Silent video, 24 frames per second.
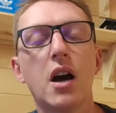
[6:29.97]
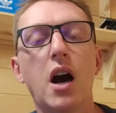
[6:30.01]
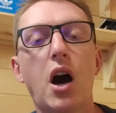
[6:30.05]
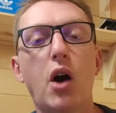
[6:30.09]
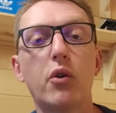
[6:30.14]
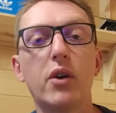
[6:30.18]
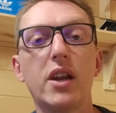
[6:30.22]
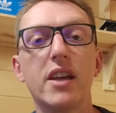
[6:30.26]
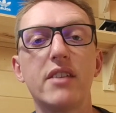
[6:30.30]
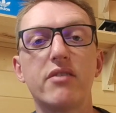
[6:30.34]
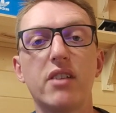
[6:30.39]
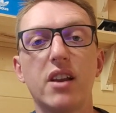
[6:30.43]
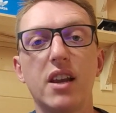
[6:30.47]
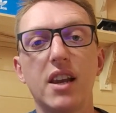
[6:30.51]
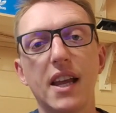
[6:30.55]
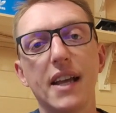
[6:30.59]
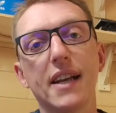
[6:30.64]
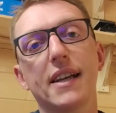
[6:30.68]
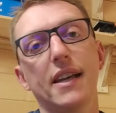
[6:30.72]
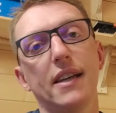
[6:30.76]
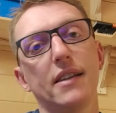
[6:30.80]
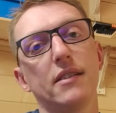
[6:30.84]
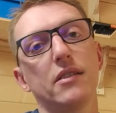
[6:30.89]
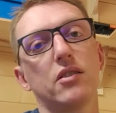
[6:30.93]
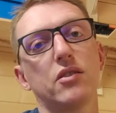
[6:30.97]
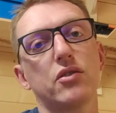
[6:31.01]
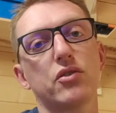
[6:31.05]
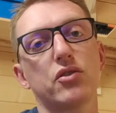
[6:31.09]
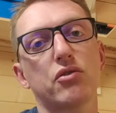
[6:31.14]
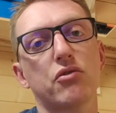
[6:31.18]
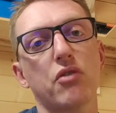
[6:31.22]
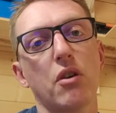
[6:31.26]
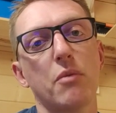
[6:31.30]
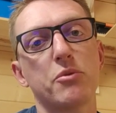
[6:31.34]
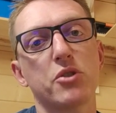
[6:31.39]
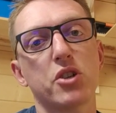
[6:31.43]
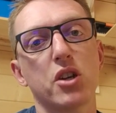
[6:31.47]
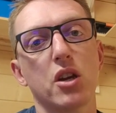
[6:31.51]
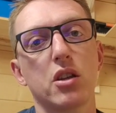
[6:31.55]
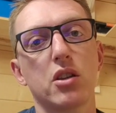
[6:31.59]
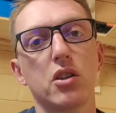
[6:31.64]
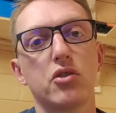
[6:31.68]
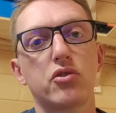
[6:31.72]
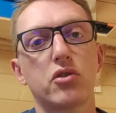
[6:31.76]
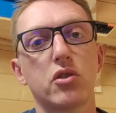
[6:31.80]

I'll leave a link in the description